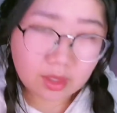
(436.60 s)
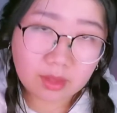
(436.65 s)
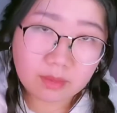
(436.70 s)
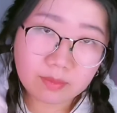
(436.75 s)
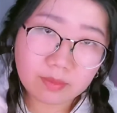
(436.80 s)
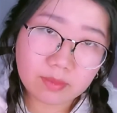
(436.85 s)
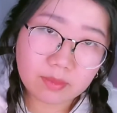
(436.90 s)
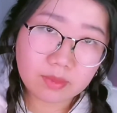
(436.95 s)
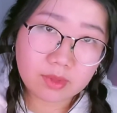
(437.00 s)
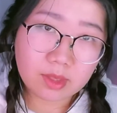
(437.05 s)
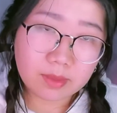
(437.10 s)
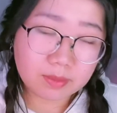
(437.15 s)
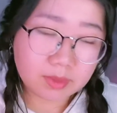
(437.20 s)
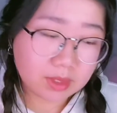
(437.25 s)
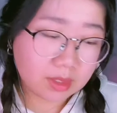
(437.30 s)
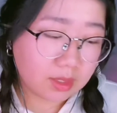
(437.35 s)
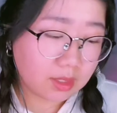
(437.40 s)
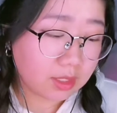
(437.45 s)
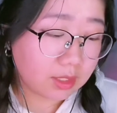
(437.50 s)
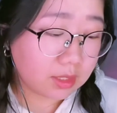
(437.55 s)
Okay,
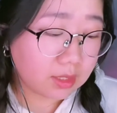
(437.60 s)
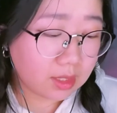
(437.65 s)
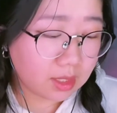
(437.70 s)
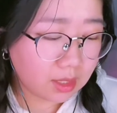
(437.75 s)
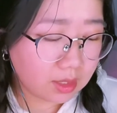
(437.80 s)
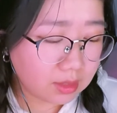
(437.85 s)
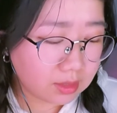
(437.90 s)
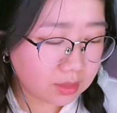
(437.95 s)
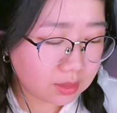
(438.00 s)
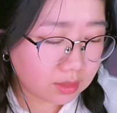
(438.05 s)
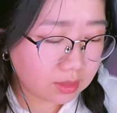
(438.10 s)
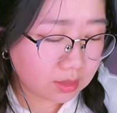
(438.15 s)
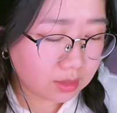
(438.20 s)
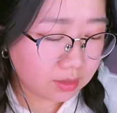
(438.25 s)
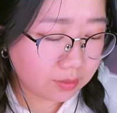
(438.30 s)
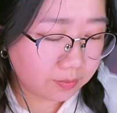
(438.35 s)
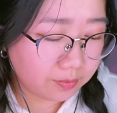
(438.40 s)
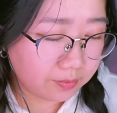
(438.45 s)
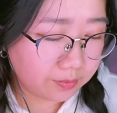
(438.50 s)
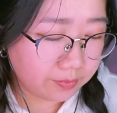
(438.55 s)
time to click
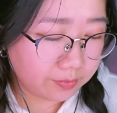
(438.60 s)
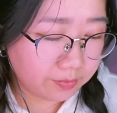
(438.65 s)
next.